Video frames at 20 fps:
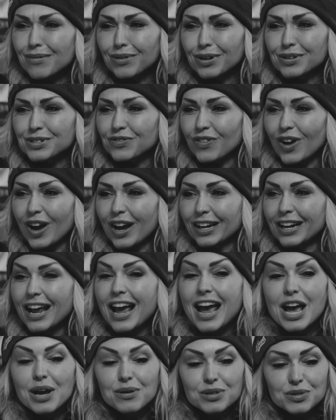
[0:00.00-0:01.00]
that was fine.
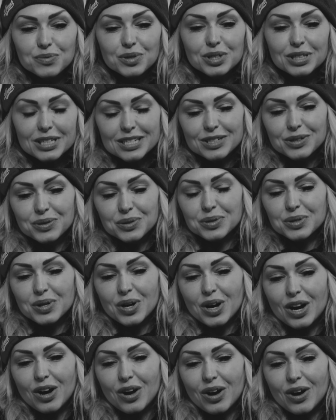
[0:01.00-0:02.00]
It was really cool.
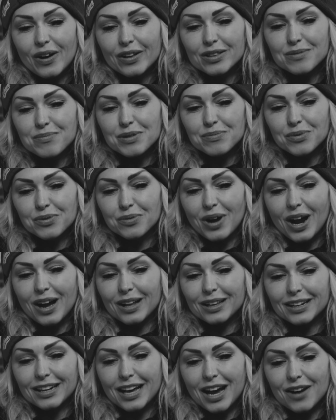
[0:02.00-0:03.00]
All the people rallied